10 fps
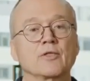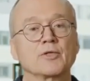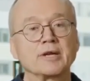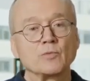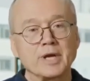
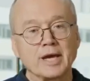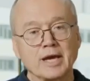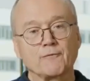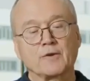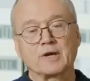Then we
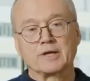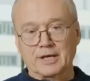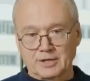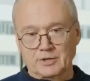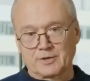have
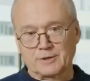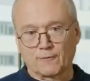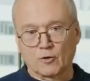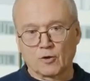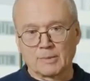current
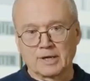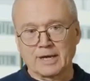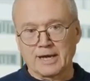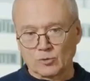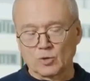transformer
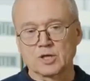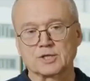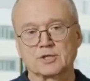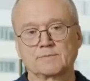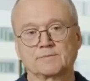
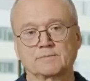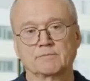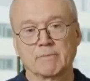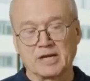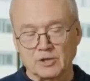errors,
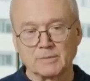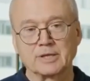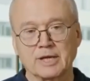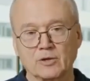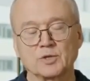measurement
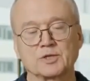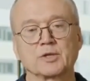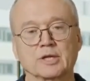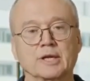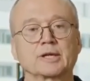errors in
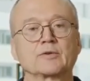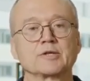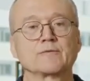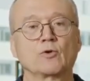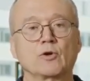the current
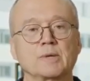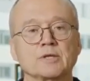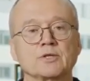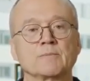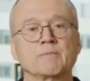
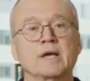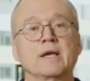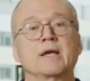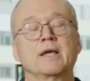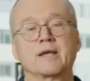transformers.
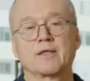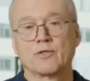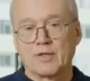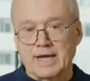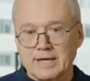
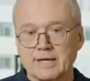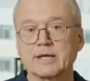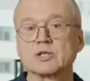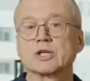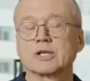They
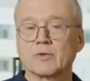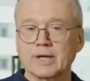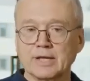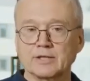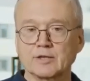can
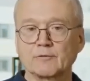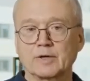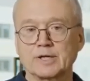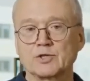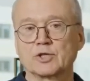generate a
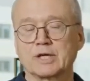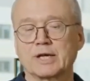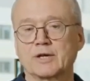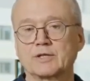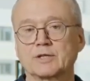differential
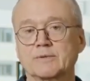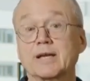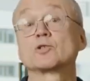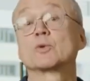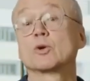current,
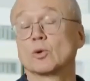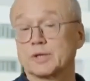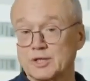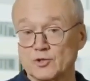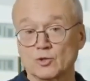as we
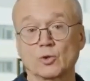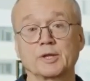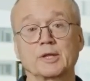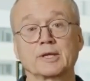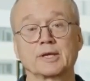already saw
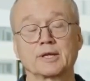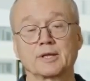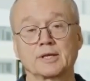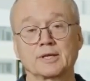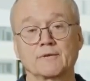in
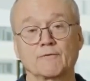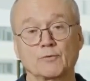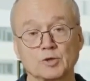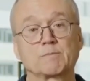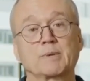the
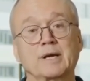first